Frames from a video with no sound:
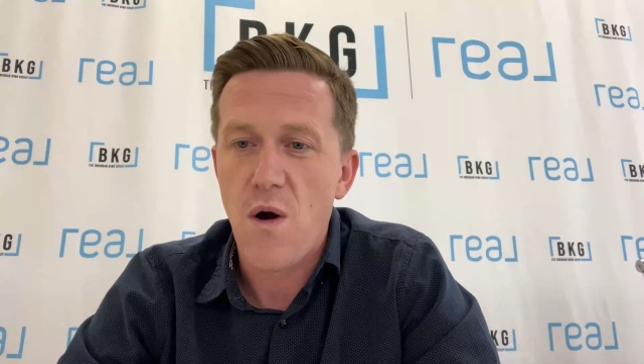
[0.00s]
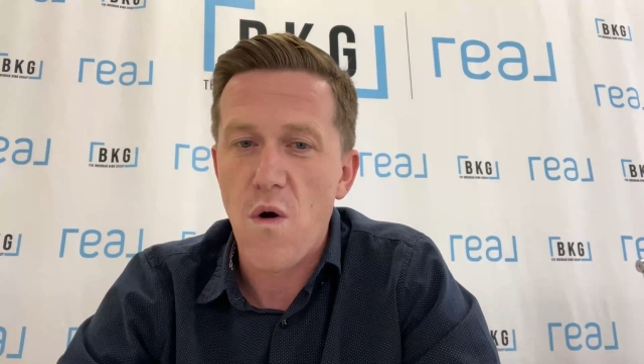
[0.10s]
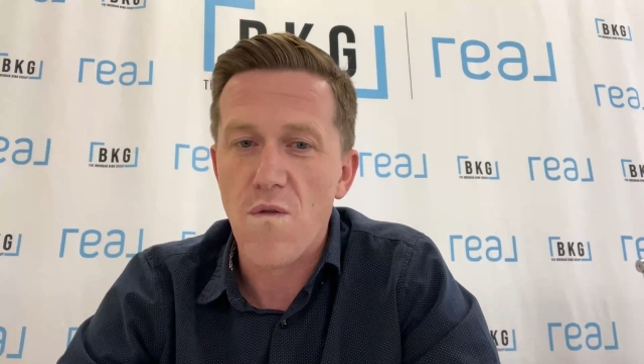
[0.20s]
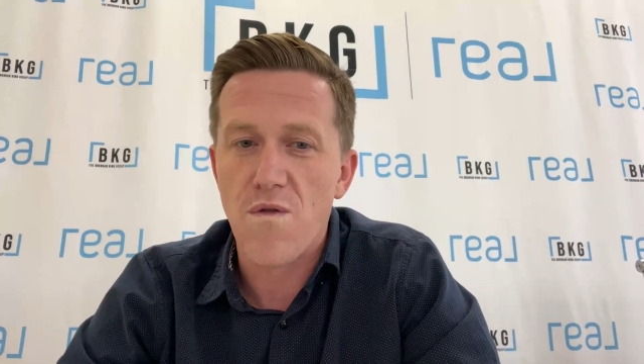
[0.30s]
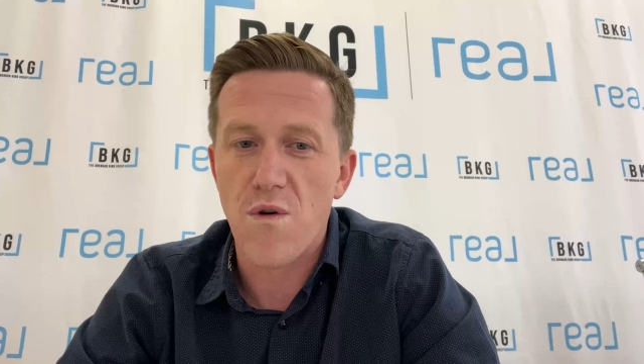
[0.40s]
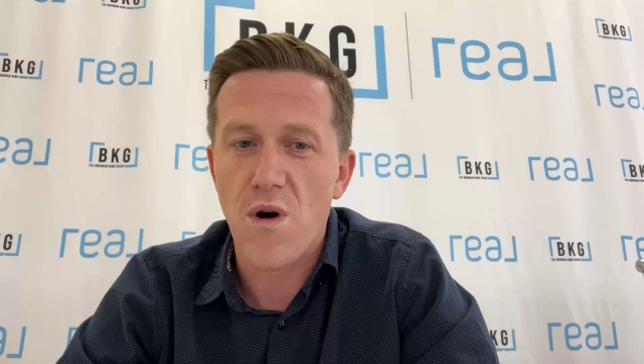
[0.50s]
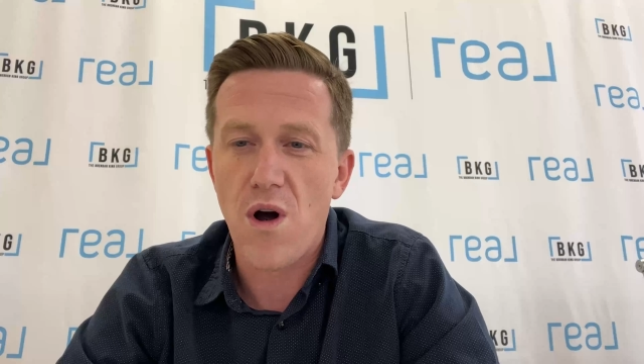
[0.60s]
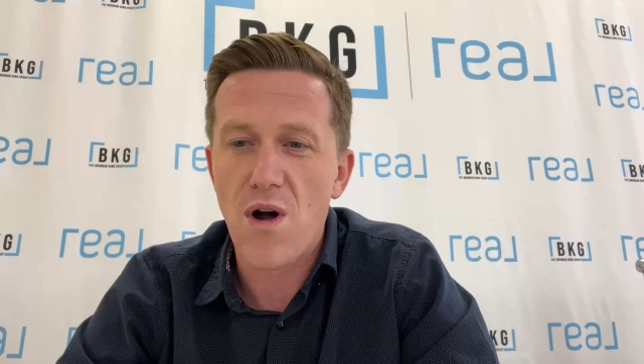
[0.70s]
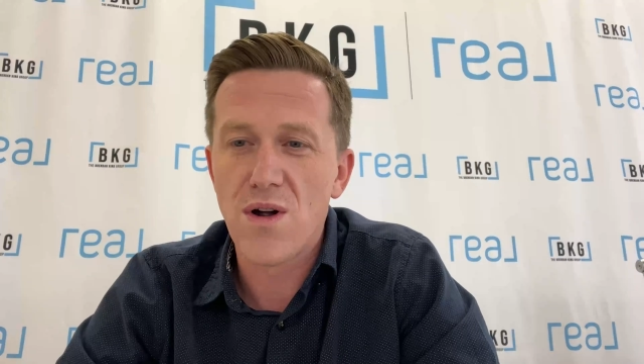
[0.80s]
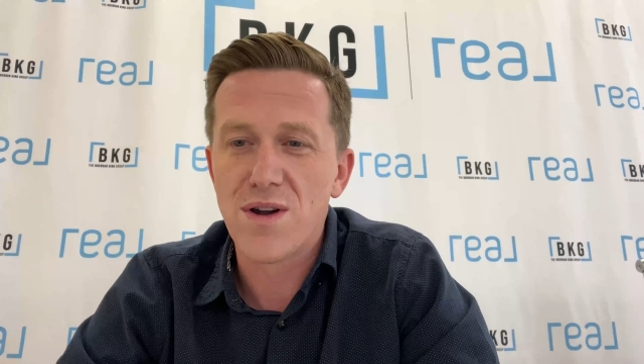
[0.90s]

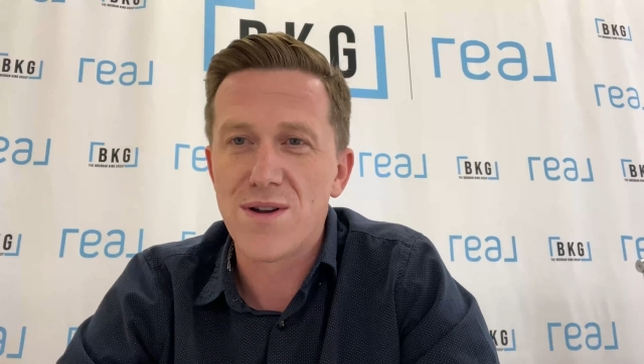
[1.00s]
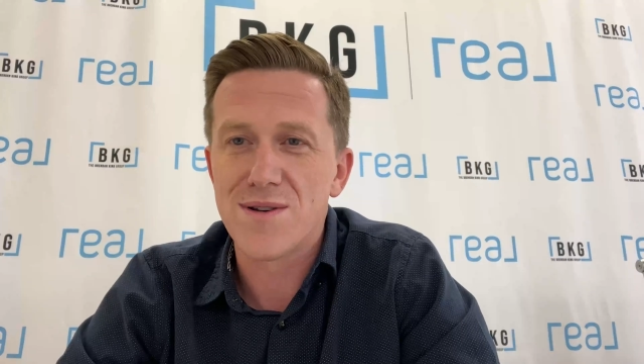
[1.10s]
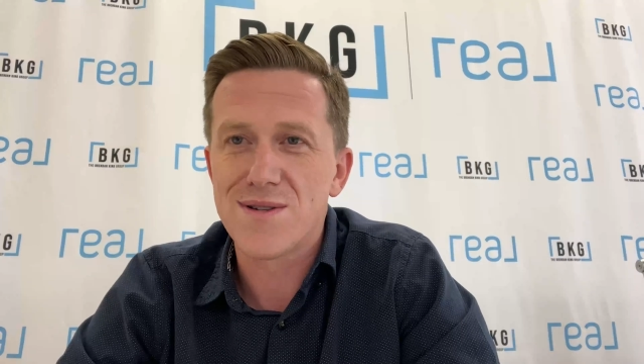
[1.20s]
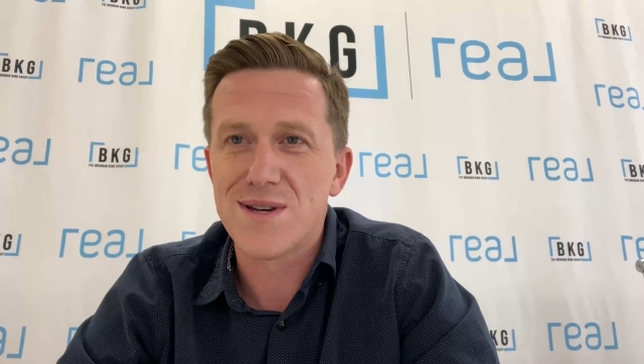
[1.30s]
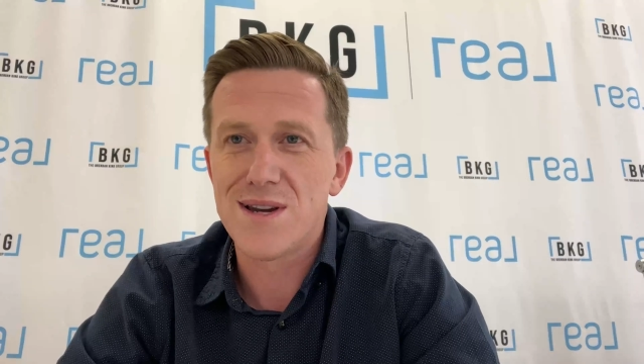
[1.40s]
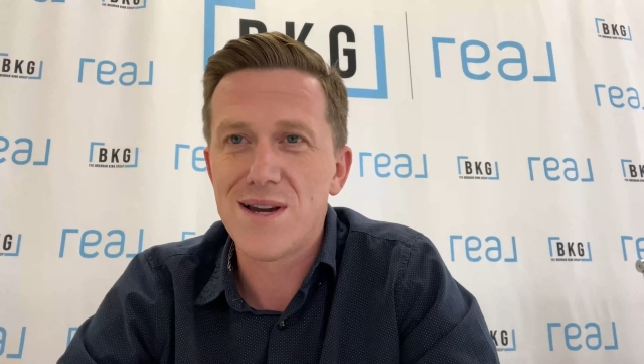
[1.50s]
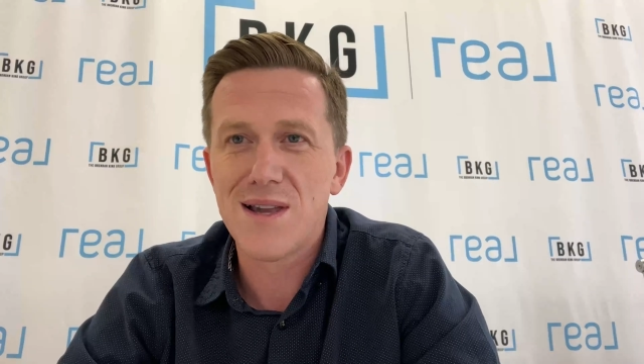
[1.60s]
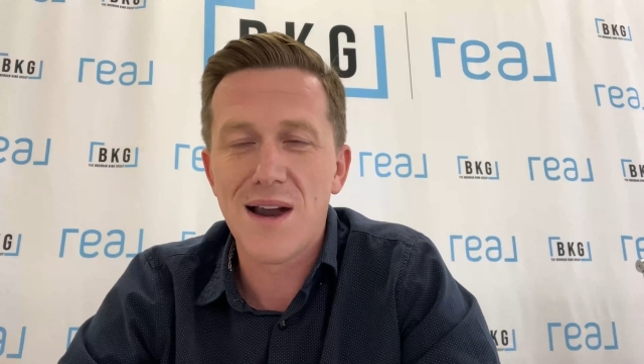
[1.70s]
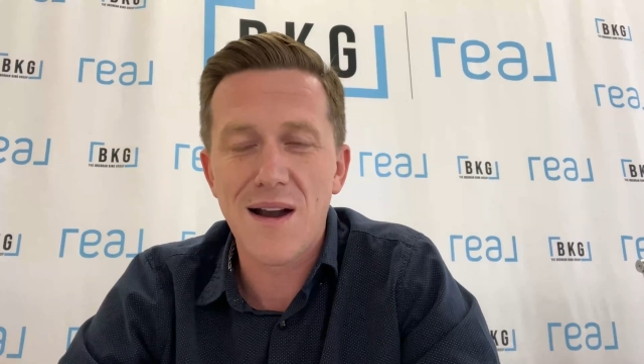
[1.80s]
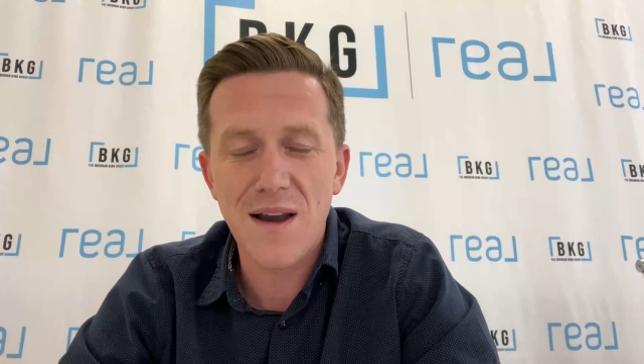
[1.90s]
overall, you'll see
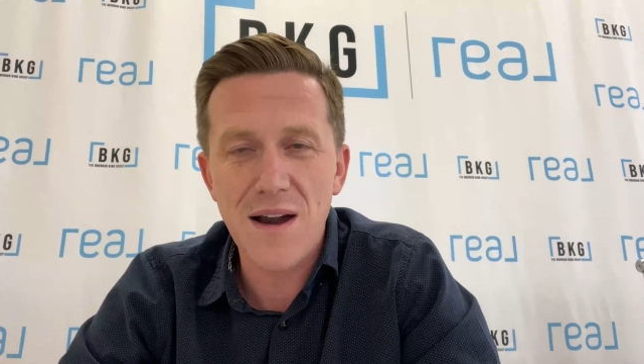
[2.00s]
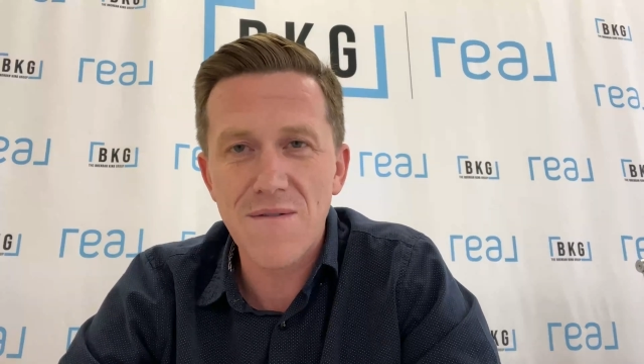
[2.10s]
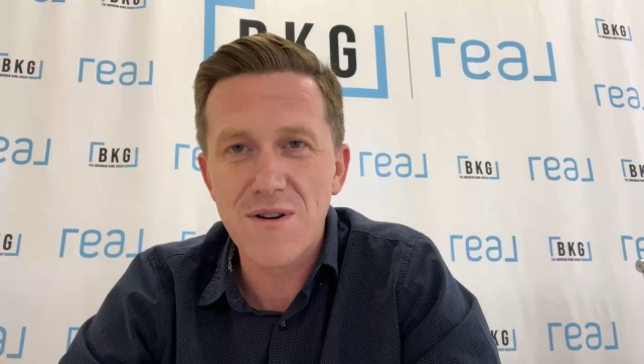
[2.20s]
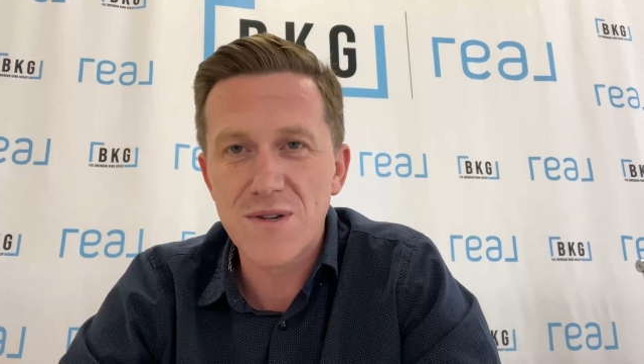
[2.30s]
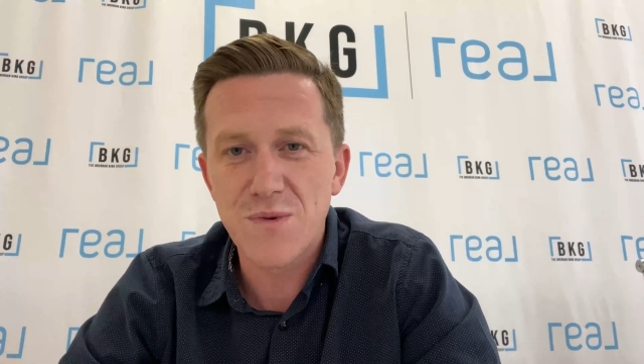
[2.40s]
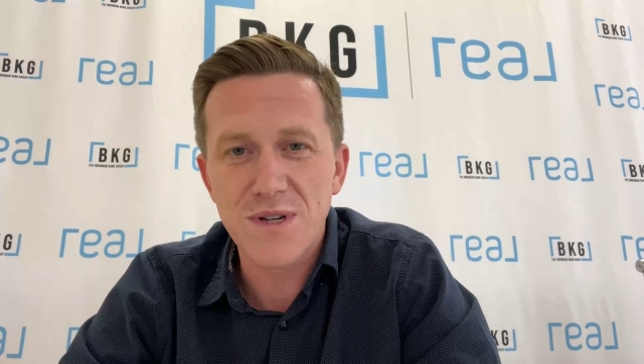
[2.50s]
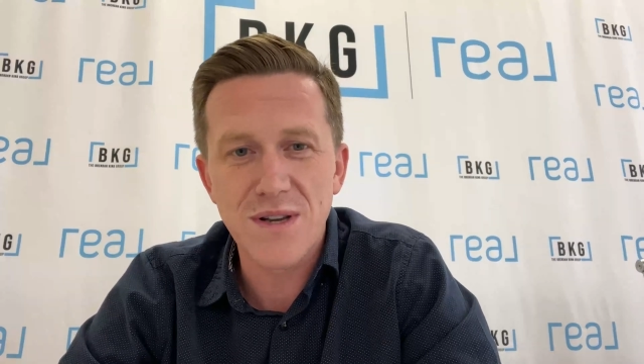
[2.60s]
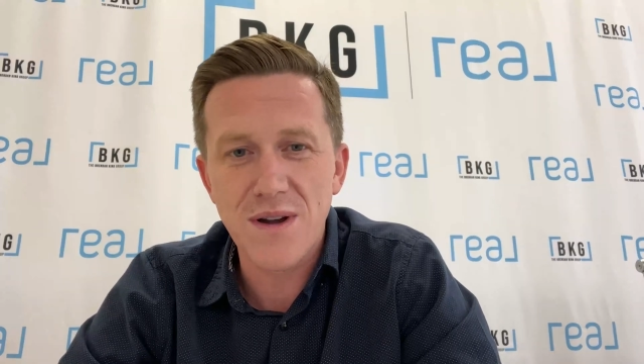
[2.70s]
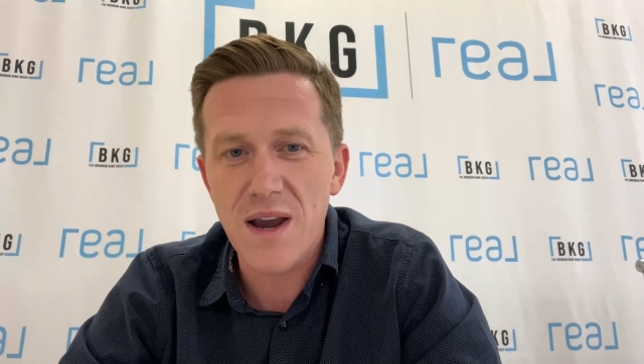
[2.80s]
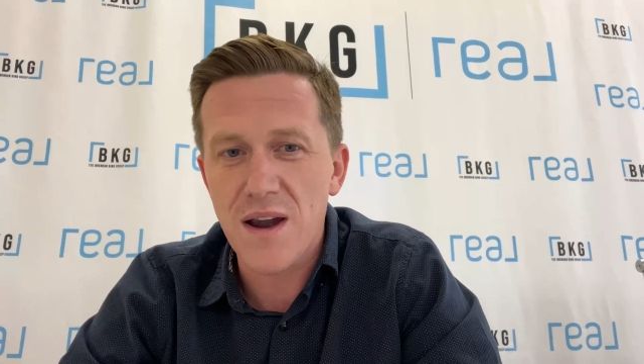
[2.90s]
that on average we're
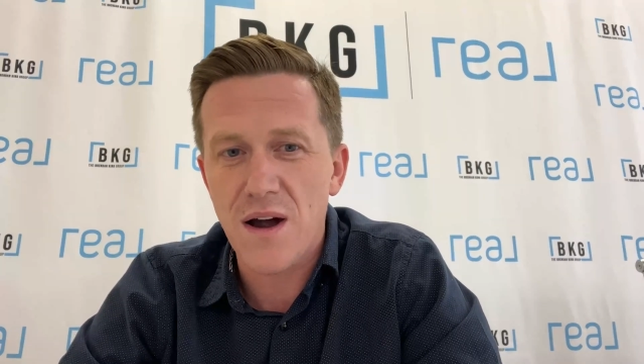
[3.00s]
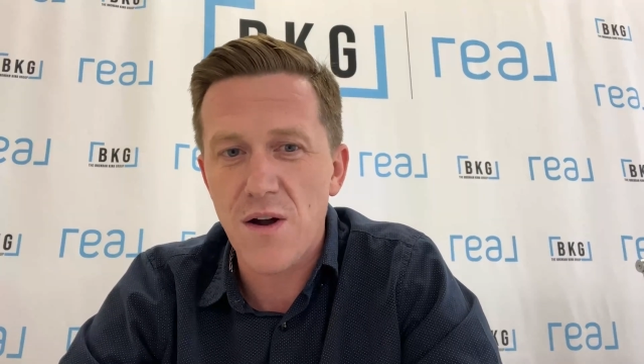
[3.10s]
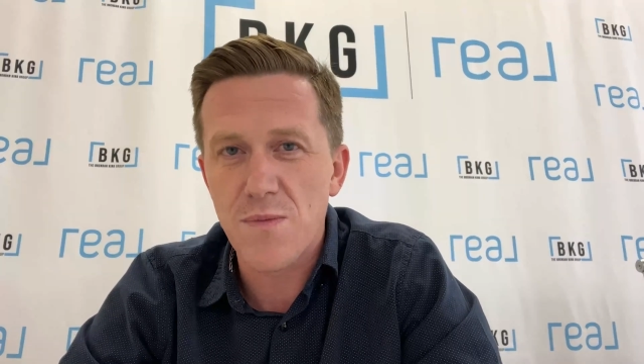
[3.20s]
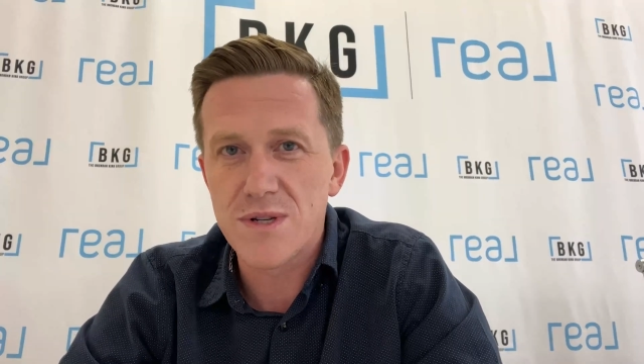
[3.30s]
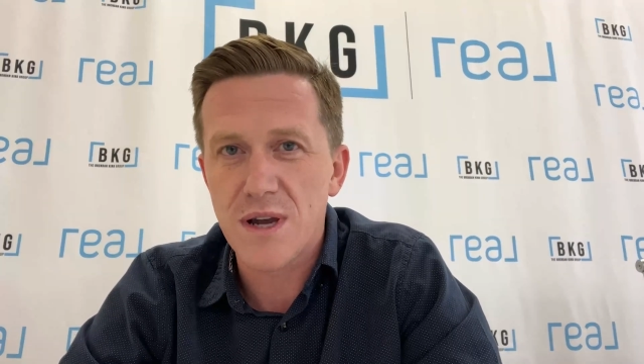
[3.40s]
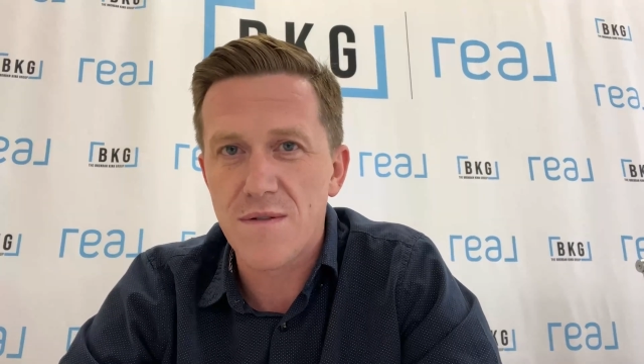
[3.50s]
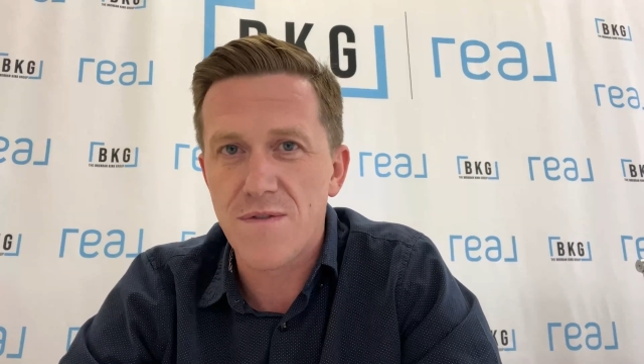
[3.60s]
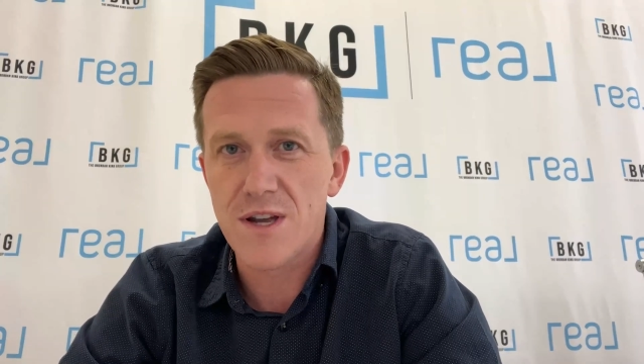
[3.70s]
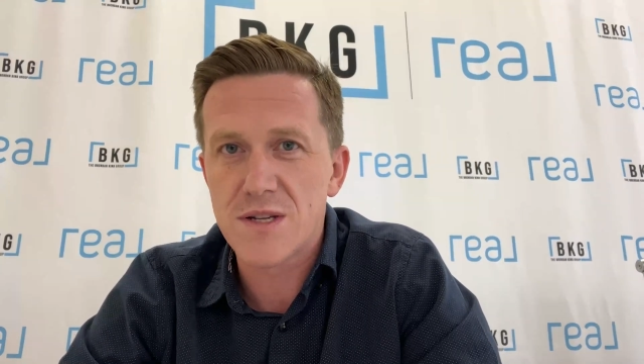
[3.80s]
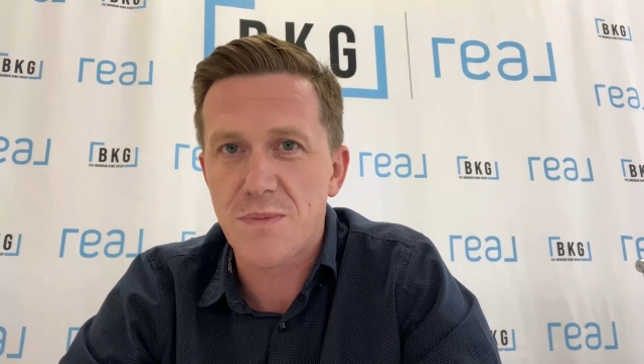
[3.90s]
still getting 100%
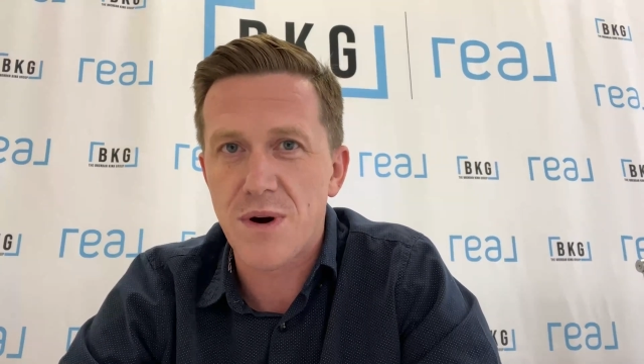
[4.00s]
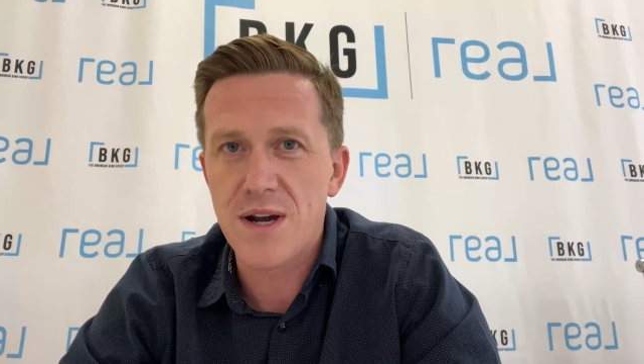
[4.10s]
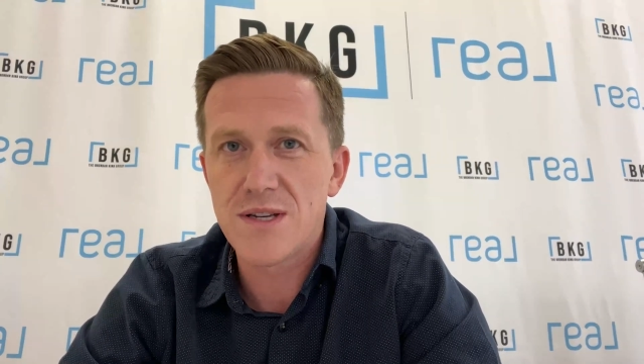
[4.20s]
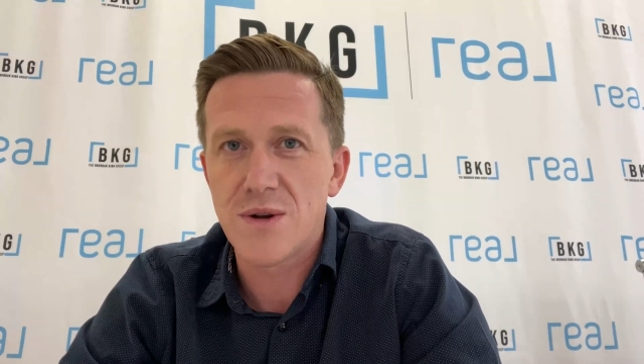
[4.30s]
of list price.